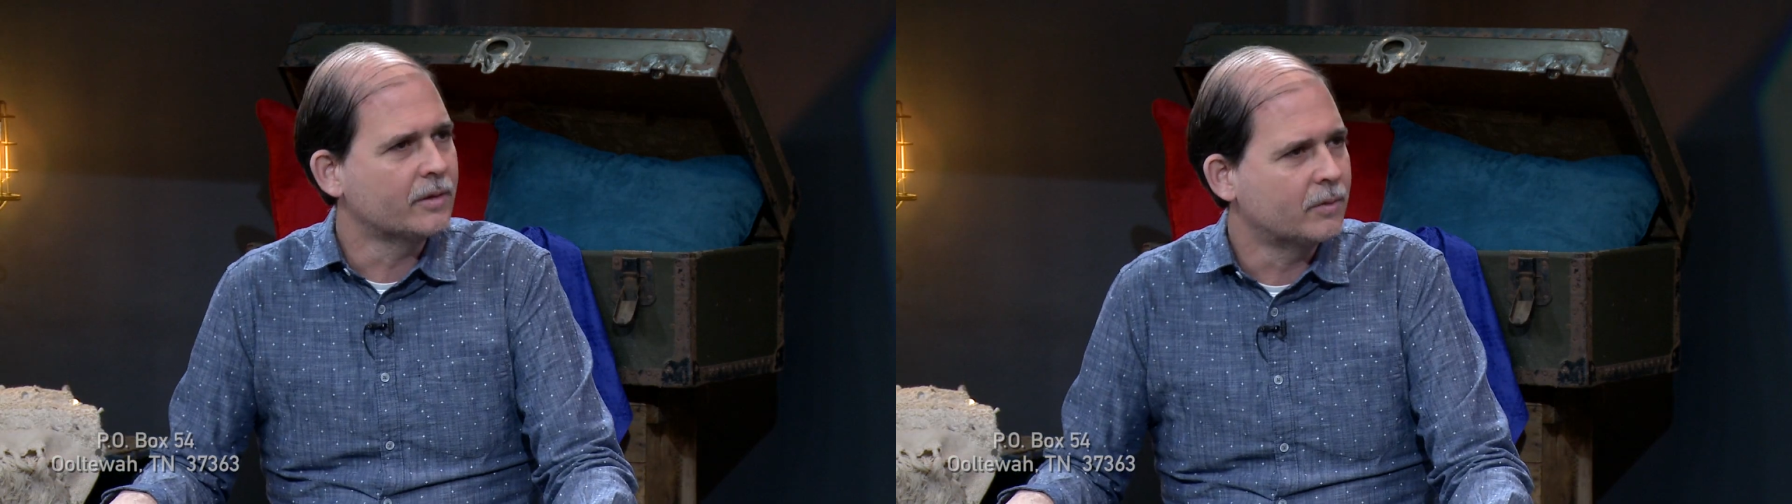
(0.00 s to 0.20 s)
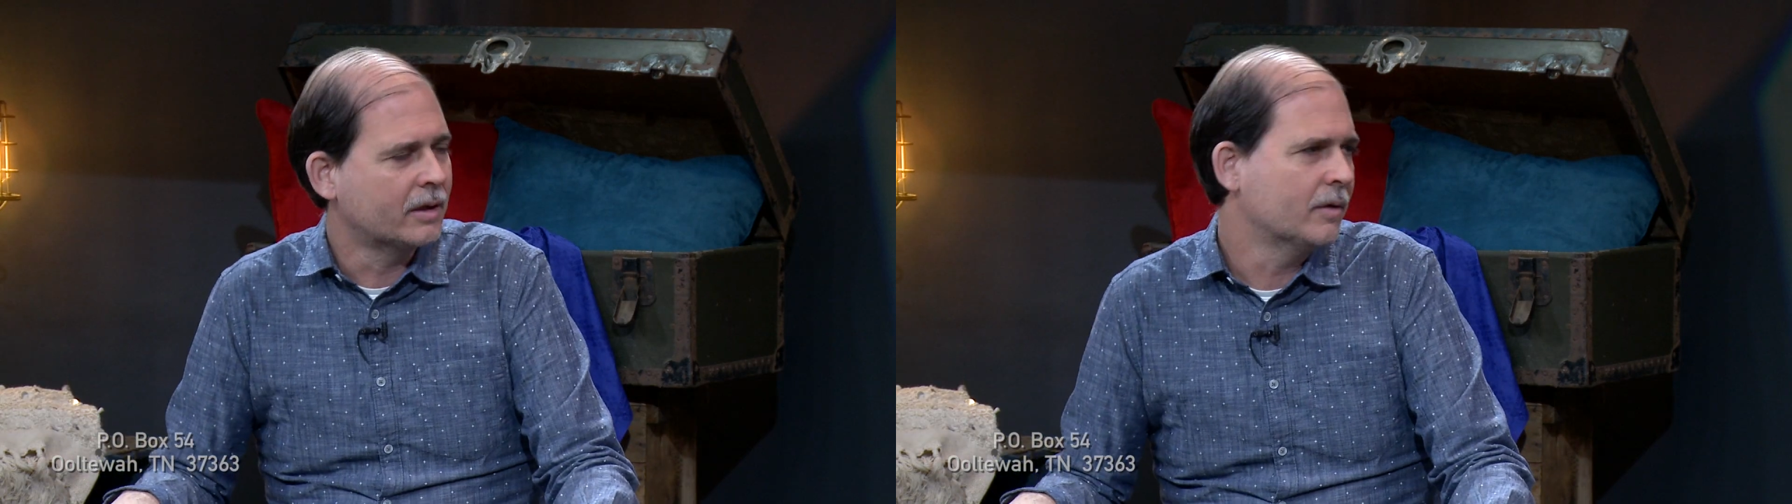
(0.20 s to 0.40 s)

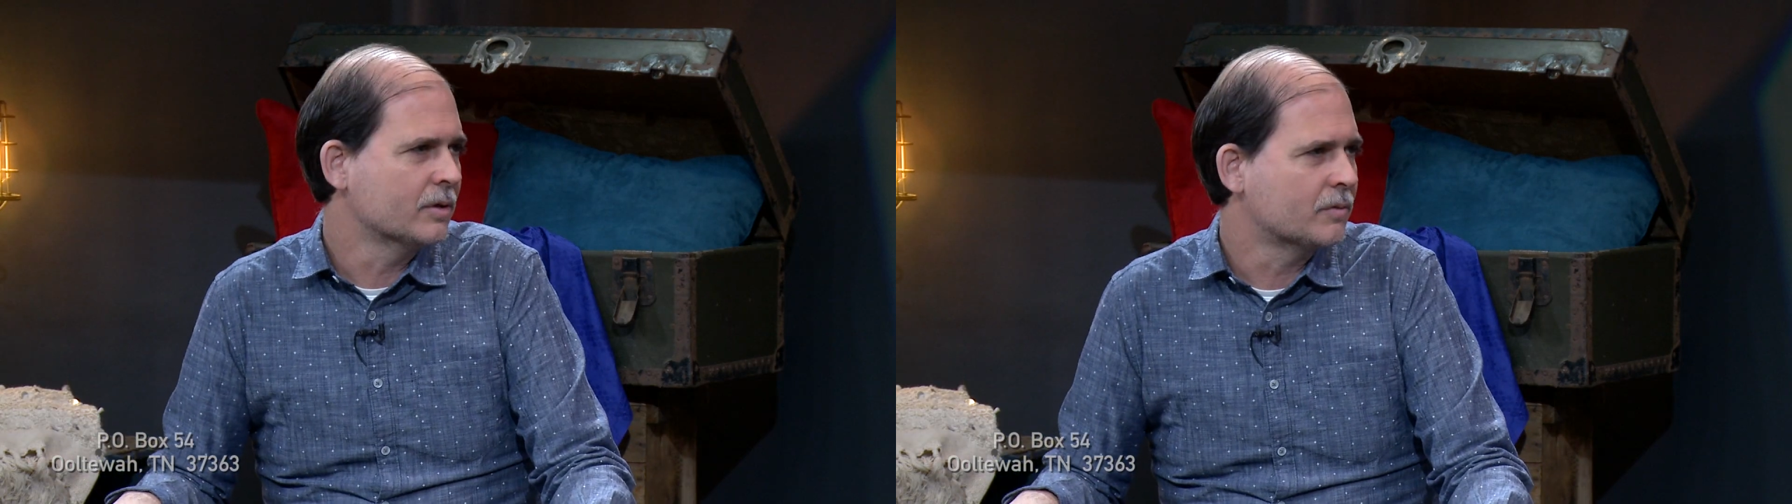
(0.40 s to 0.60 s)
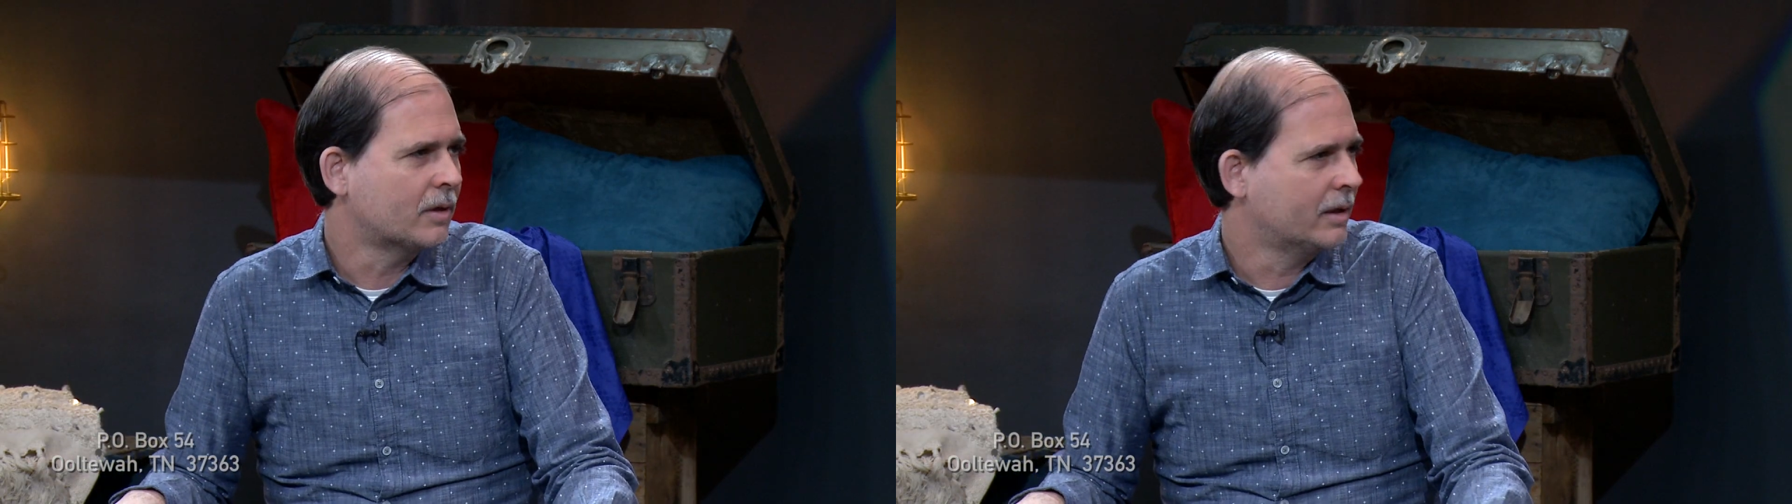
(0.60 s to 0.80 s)
where he
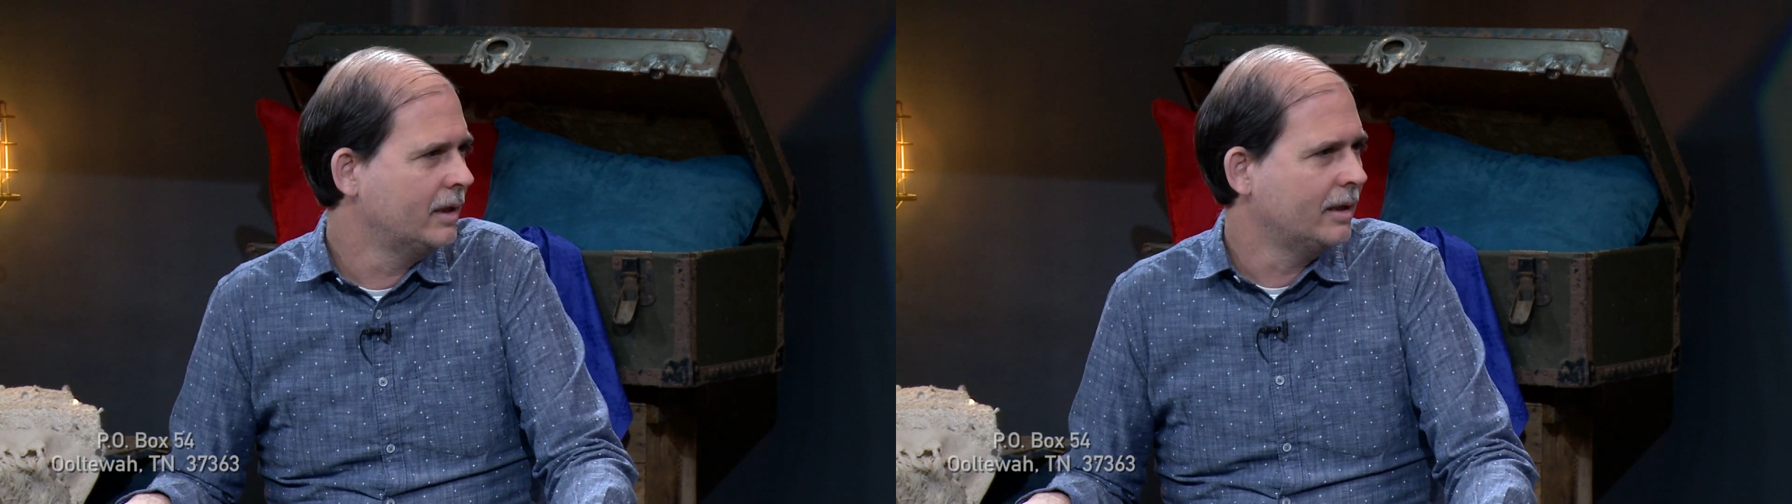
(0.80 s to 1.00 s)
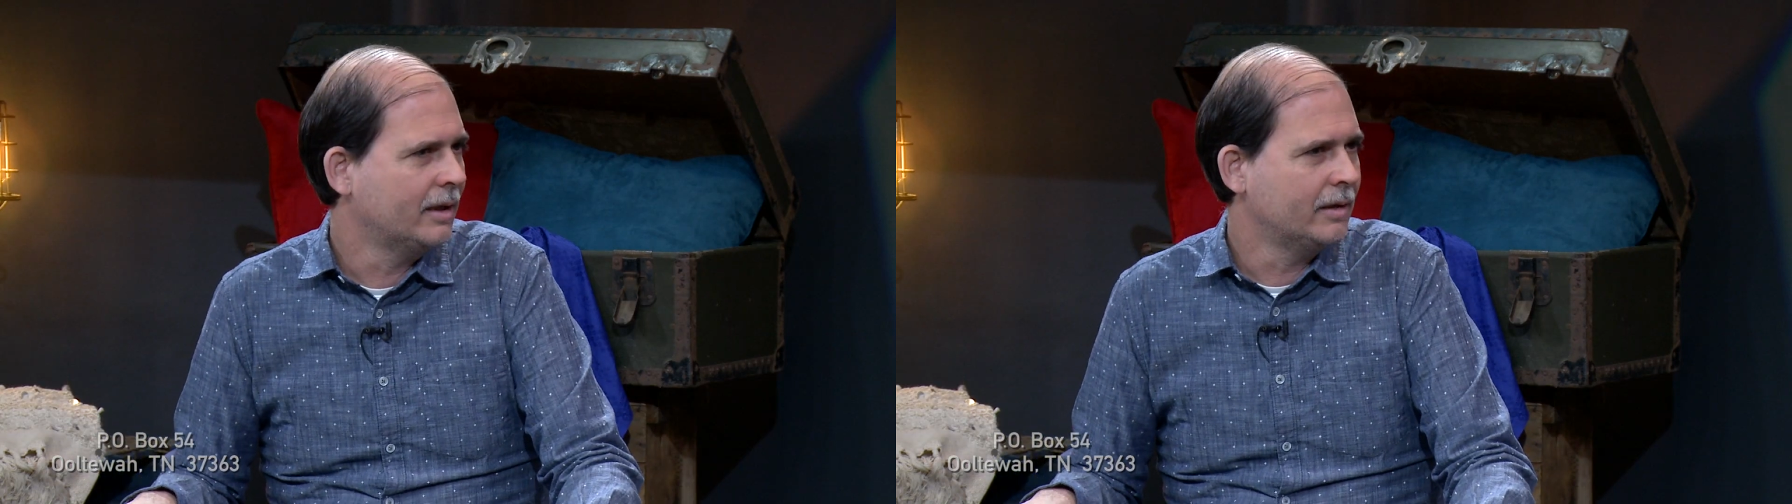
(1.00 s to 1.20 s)
was
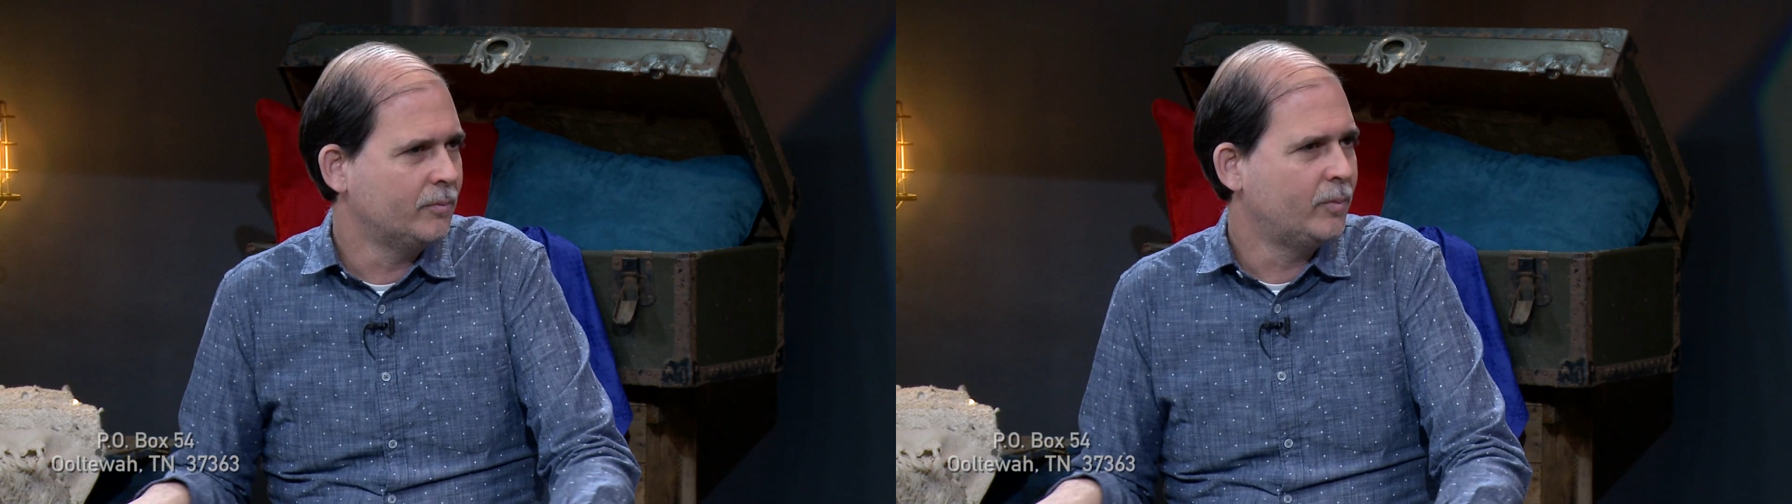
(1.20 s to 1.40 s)
working and